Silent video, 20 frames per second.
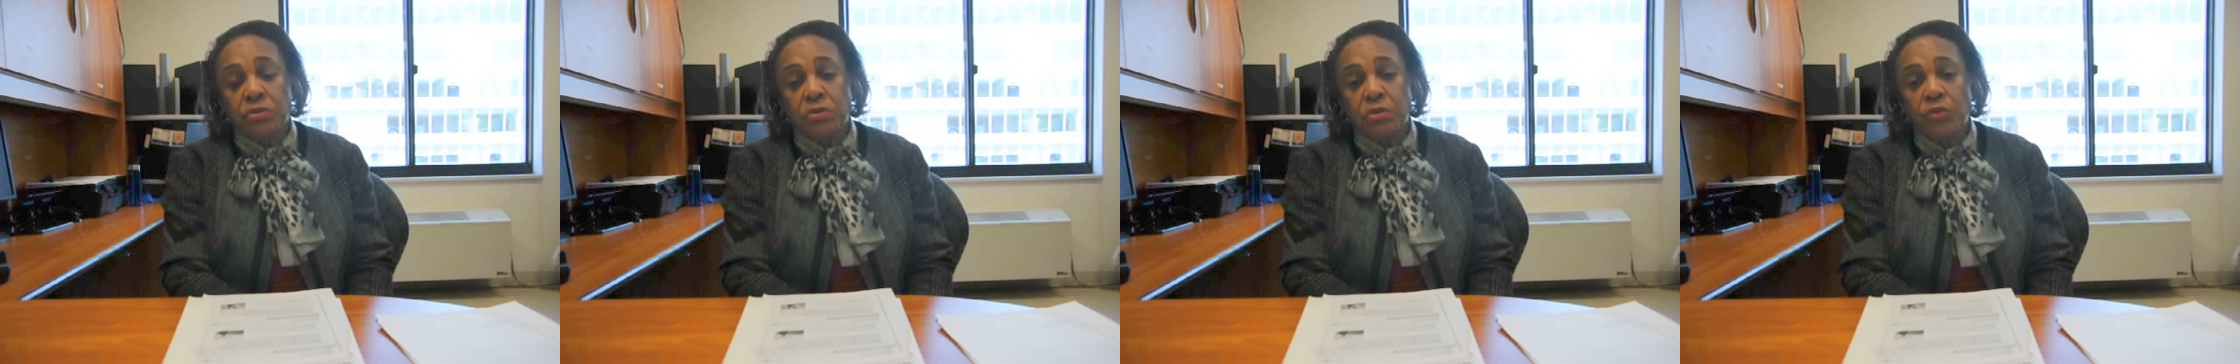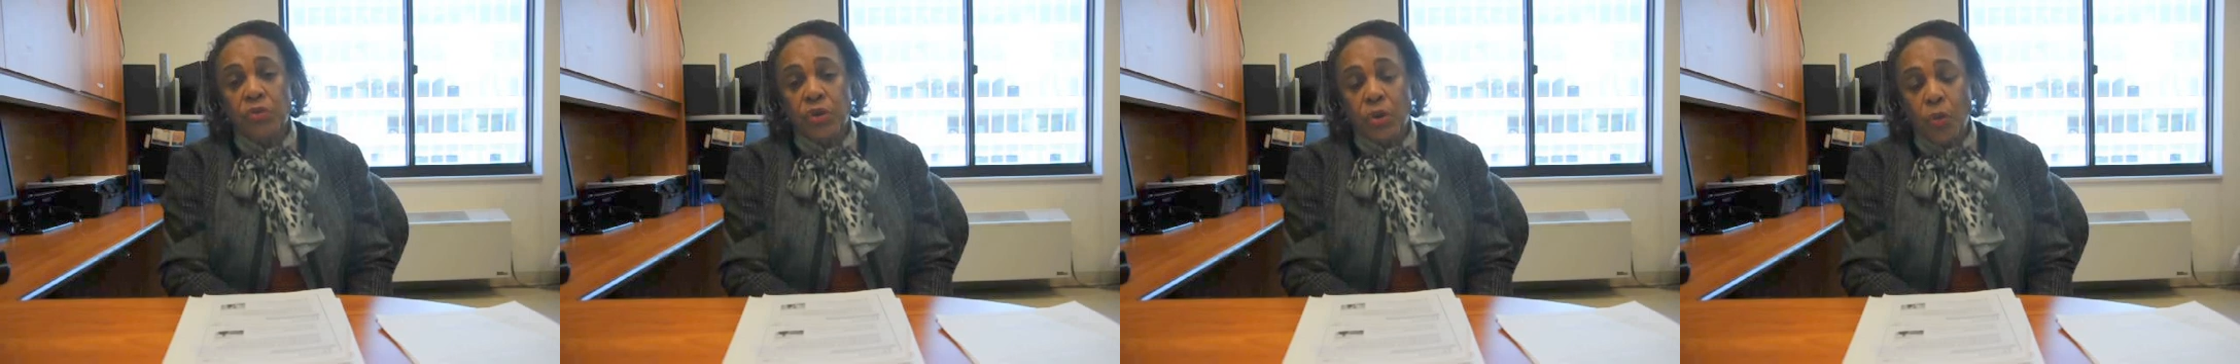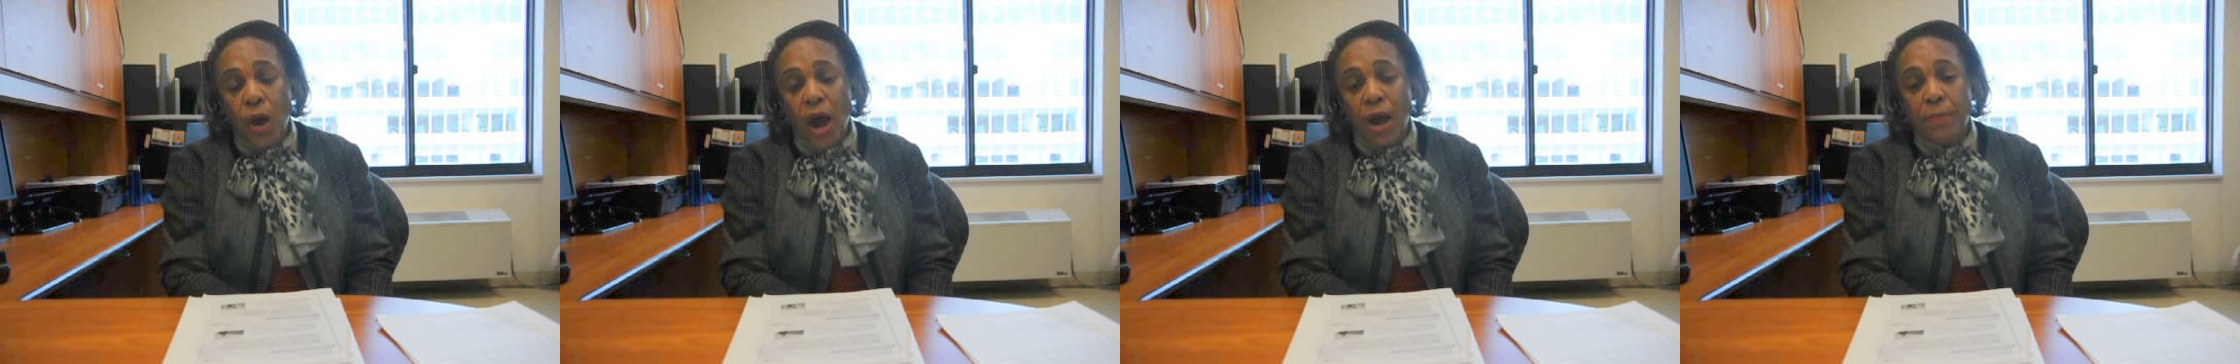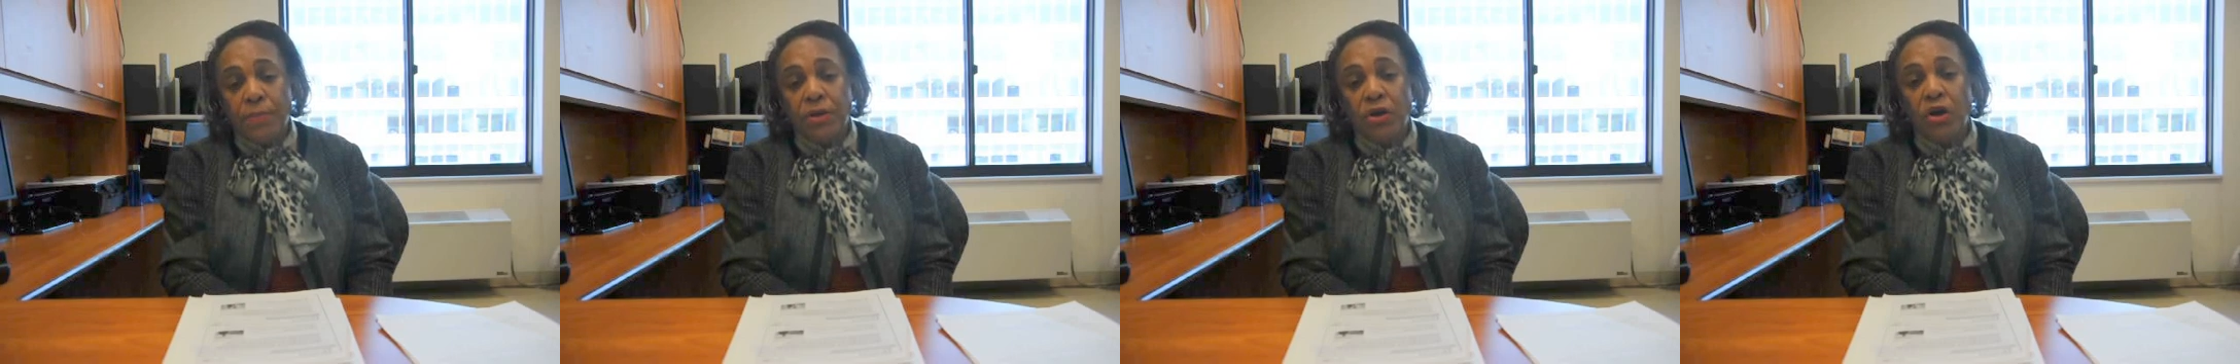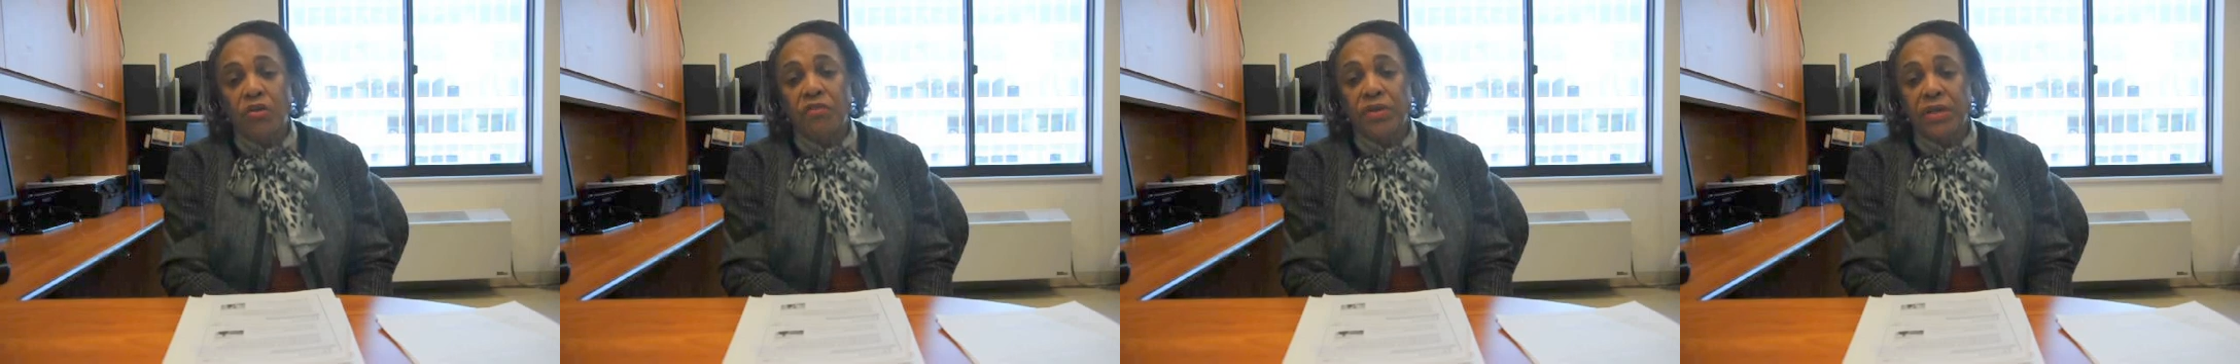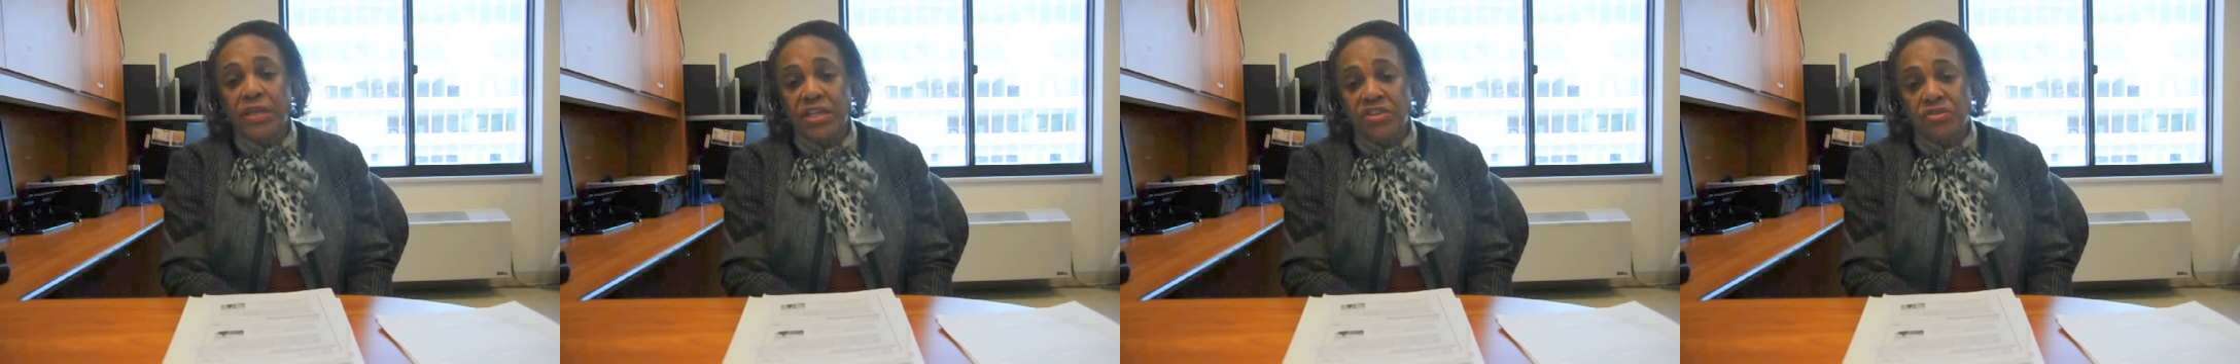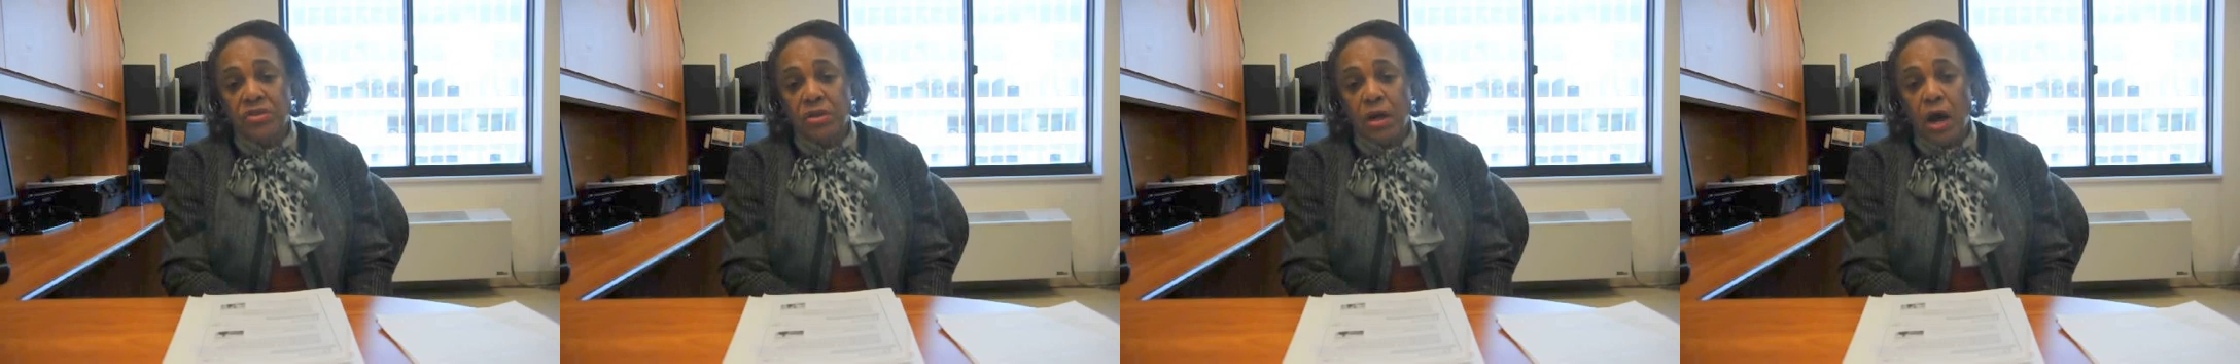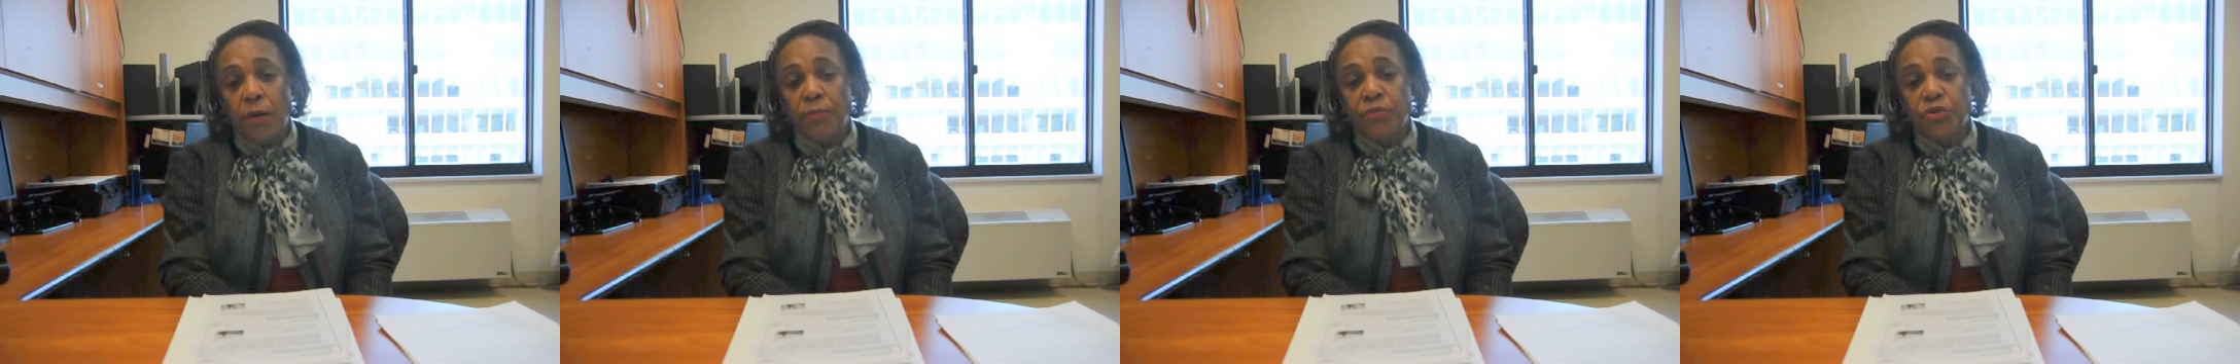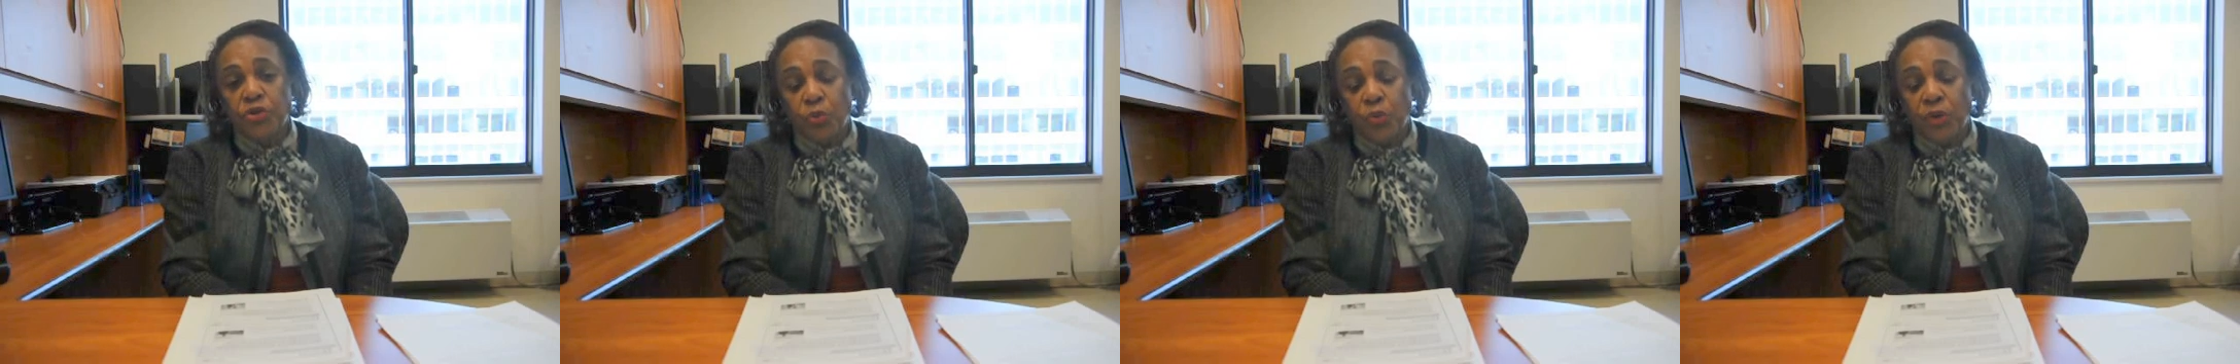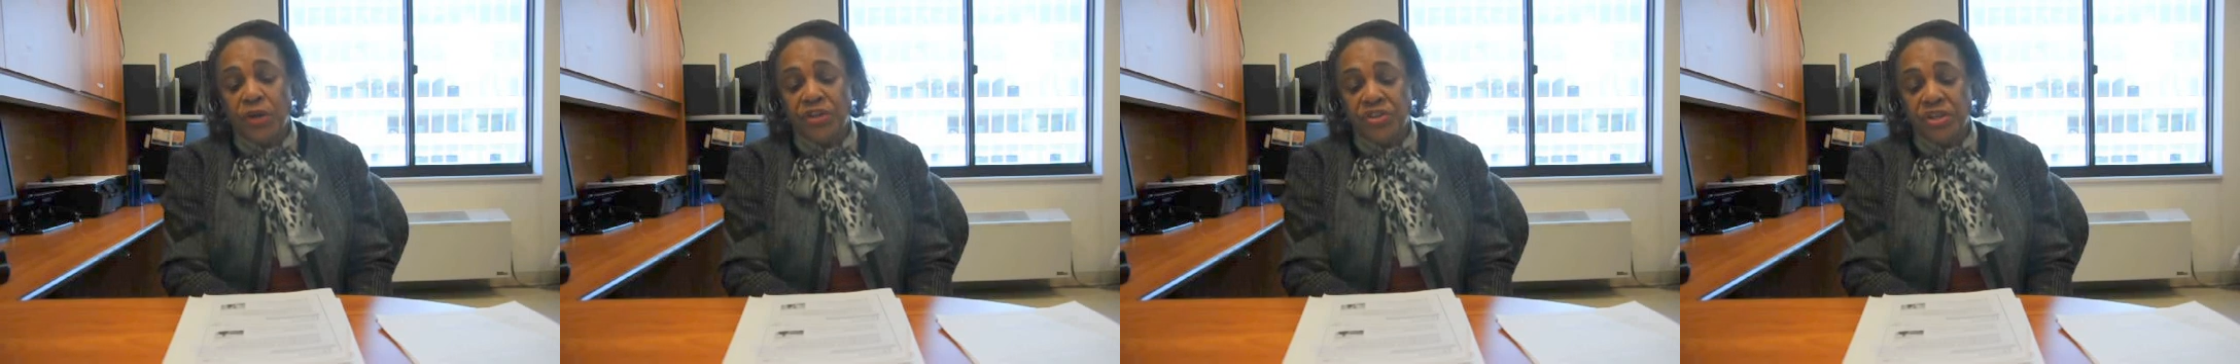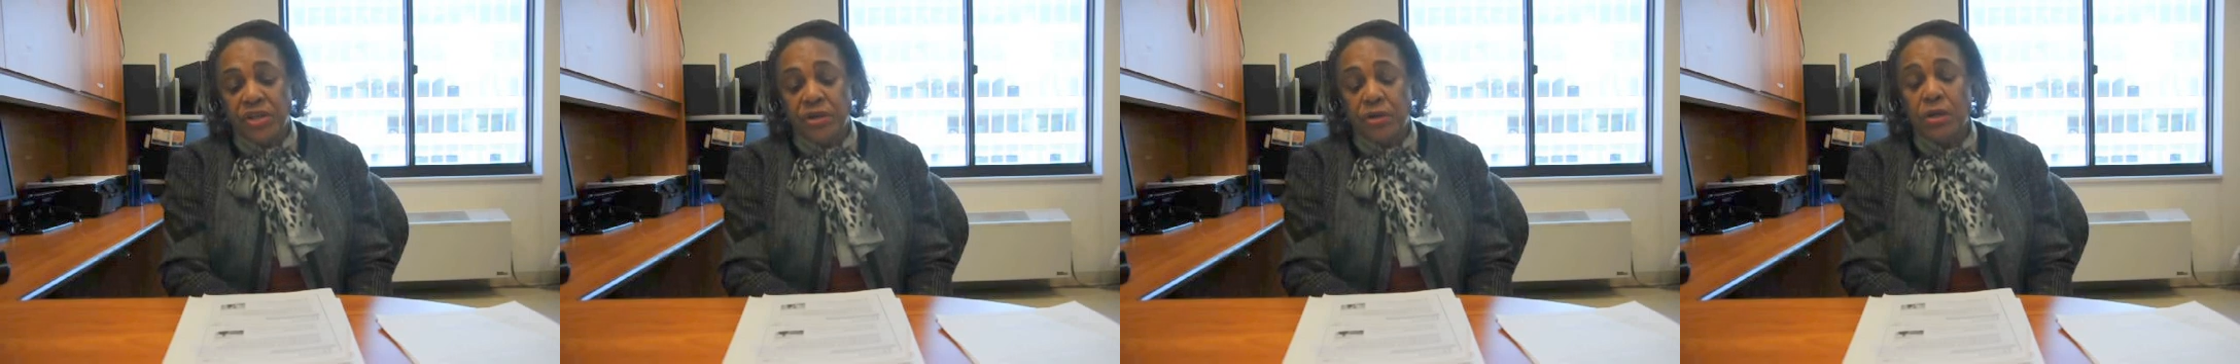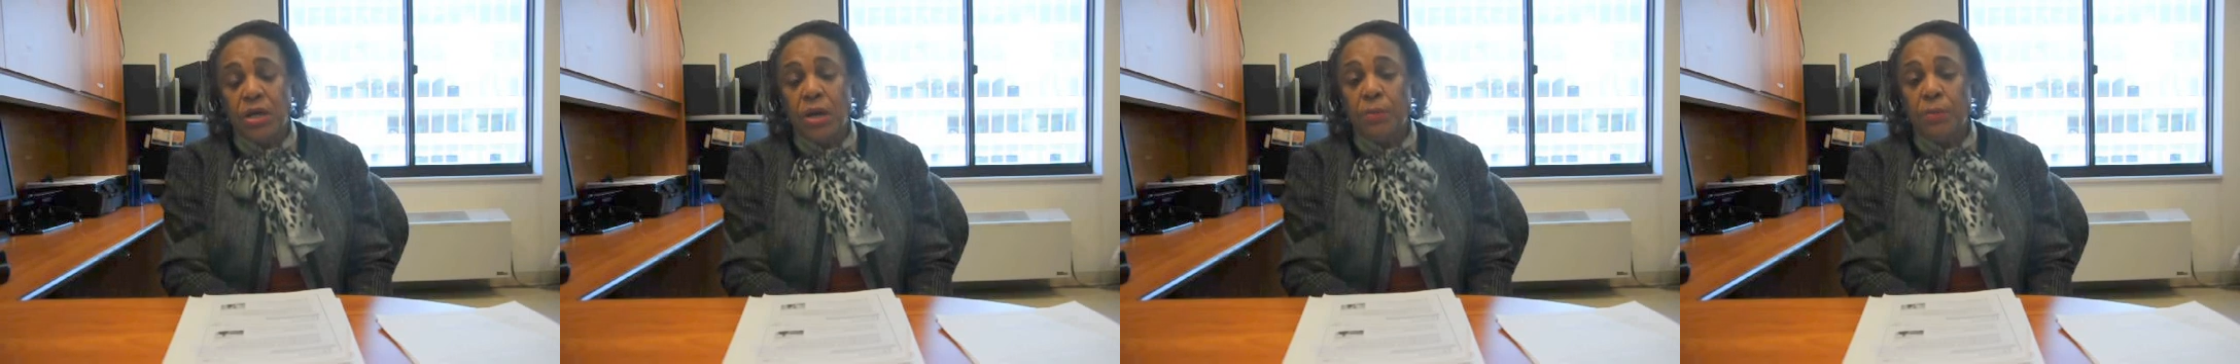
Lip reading: requirement of at least up to 1 year.